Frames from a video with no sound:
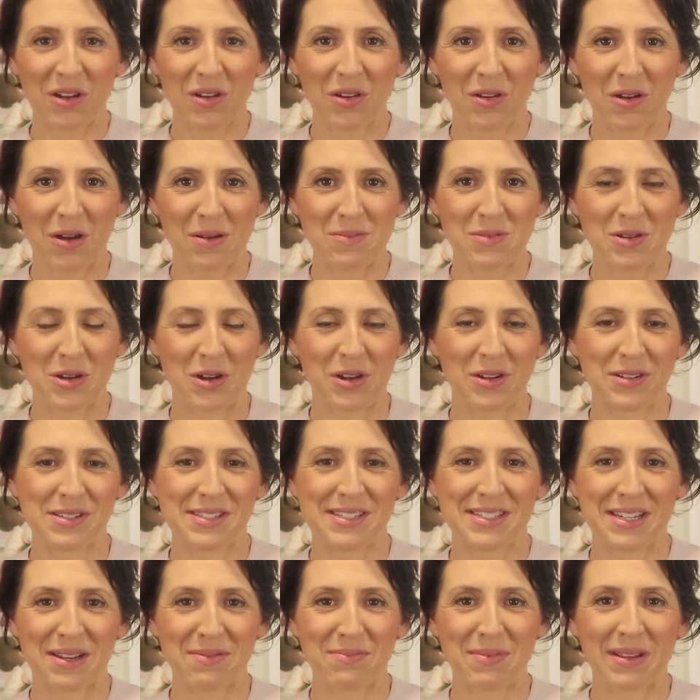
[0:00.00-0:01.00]
I'm your
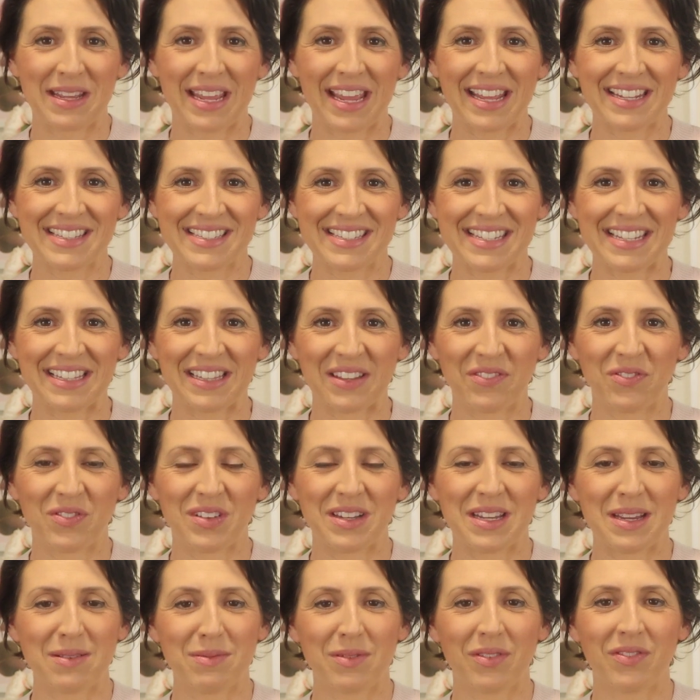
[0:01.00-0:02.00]
host Jen McKenzie,
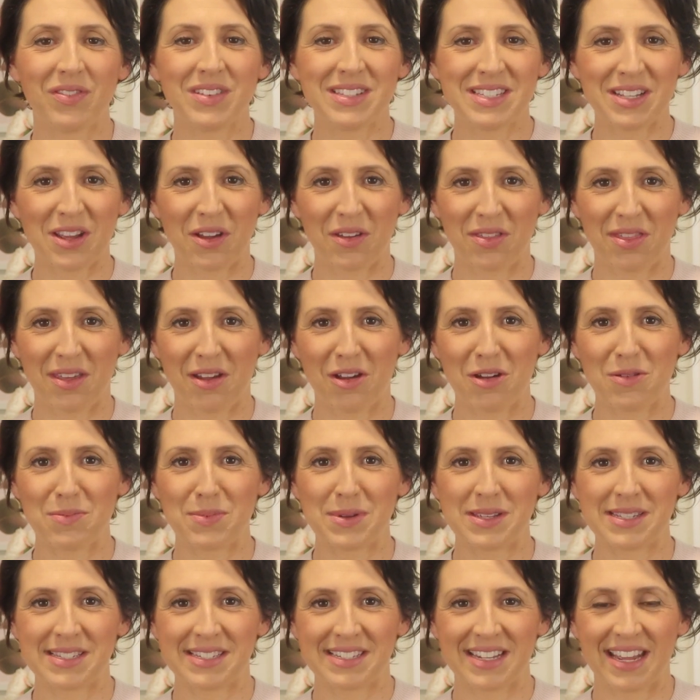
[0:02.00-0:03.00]
lymphedema
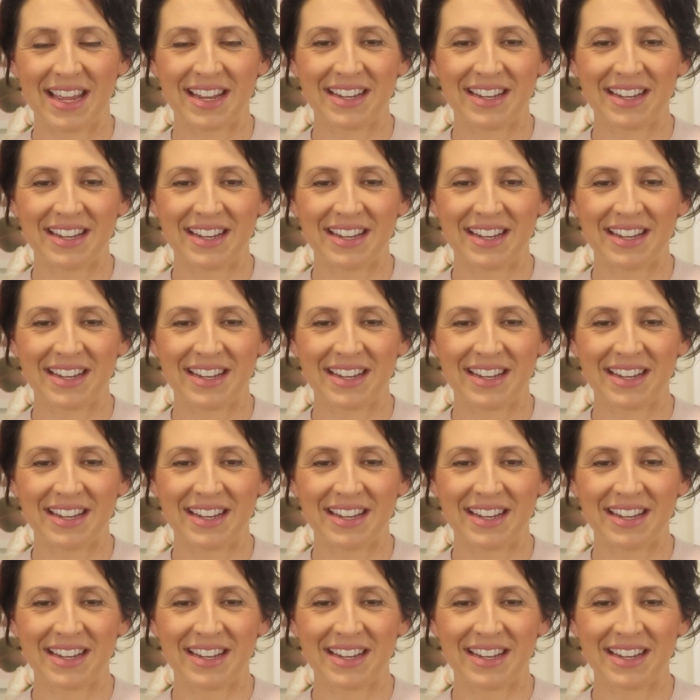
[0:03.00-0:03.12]
physiotherapist